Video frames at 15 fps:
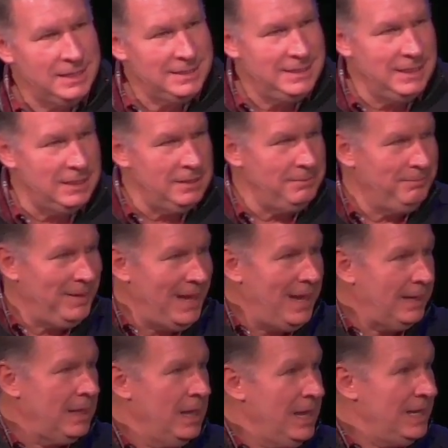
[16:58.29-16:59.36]
Get him
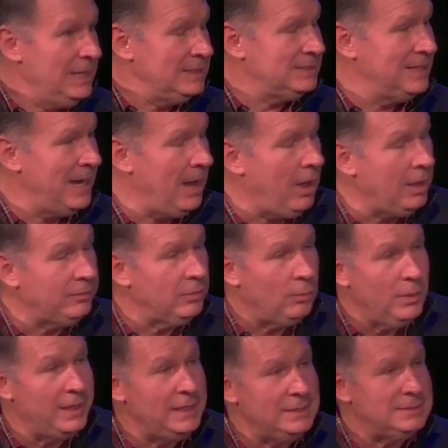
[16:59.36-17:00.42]
back. He's now on the
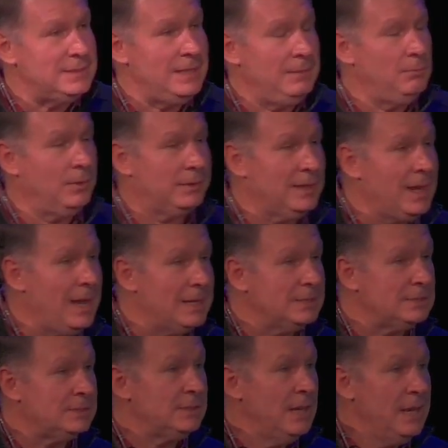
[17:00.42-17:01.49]
winning team with
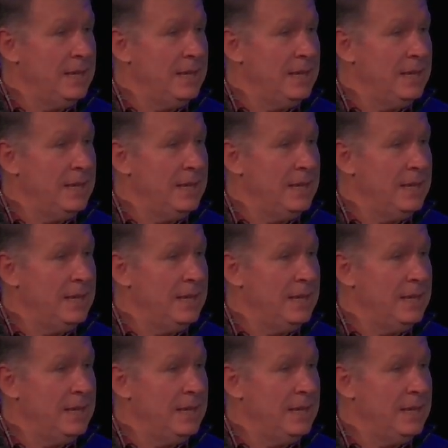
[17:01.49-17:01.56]
us.